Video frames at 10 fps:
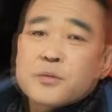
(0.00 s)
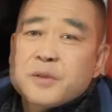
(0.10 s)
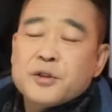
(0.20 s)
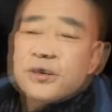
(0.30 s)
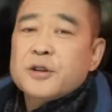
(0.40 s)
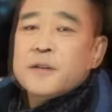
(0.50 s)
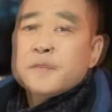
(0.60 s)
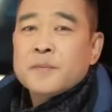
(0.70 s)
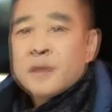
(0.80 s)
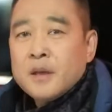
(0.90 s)
to Beijing
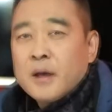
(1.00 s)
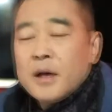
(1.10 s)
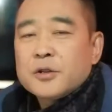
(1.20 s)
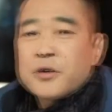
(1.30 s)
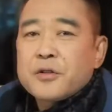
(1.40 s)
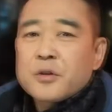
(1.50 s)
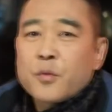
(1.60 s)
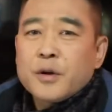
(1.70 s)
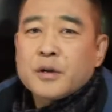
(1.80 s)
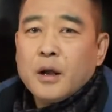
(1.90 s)
during the
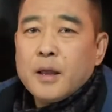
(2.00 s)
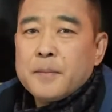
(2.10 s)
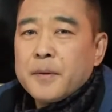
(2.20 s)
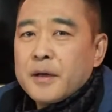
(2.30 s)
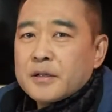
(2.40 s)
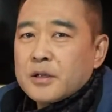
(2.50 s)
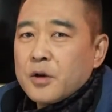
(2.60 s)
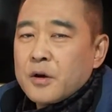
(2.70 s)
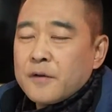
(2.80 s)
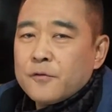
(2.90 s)
Winter Olympics,
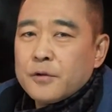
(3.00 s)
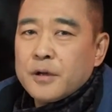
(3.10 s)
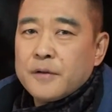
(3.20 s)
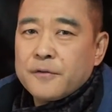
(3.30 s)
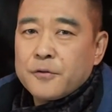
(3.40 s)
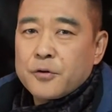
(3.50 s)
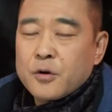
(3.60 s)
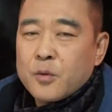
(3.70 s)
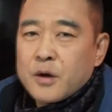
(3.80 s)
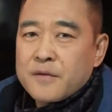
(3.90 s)
if
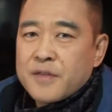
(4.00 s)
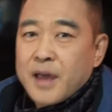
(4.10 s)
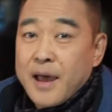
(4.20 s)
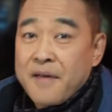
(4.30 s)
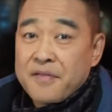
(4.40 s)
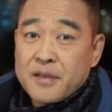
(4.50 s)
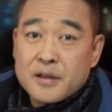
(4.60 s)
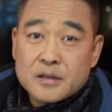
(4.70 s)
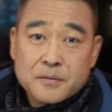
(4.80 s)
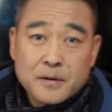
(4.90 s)
you're one of the
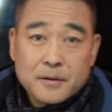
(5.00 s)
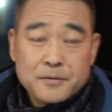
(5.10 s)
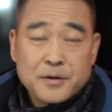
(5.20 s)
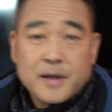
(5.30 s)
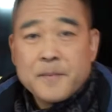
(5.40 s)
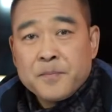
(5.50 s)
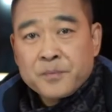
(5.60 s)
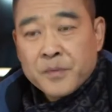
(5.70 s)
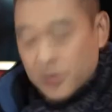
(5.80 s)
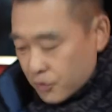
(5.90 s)
athletes, probably you can
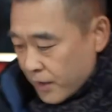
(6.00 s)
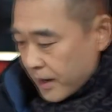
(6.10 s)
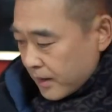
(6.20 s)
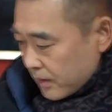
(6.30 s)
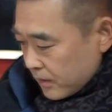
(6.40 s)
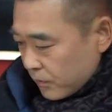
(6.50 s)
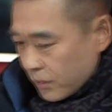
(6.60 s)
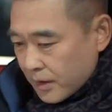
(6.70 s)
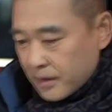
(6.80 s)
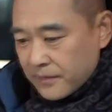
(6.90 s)
try
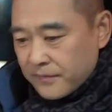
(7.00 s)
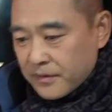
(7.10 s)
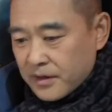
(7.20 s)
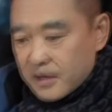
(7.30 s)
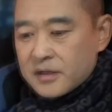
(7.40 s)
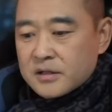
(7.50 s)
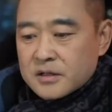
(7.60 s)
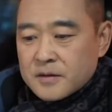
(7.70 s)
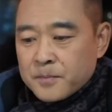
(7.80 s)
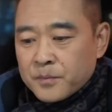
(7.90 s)
one of
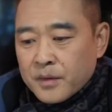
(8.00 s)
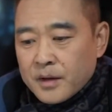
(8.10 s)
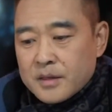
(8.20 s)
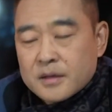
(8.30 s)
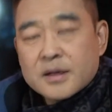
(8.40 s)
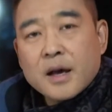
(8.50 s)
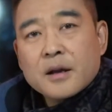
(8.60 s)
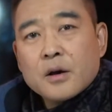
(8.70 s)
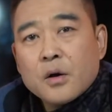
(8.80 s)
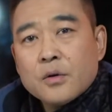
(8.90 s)
these in the
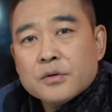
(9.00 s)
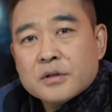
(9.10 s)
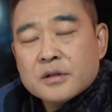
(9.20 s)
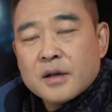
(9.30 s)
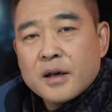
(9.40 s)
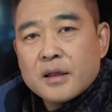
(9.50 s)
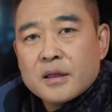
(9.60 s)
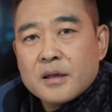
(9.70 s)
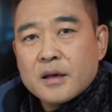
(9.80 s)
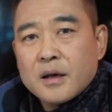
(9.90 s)
dining halls
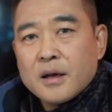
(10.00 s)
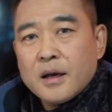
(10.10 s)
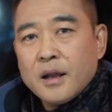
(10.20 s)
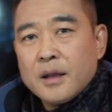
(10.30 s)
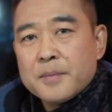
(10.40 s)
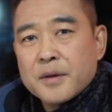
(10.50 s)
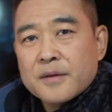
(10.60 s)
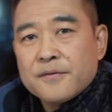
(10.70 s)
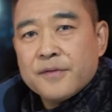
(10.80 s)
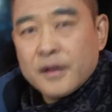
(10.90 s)
at the Olympic
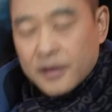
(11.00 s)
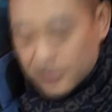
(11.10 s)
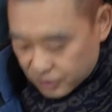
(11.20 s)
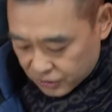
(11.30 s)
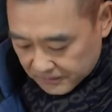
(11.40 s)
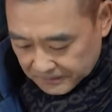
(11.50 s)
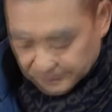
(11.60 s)
Village.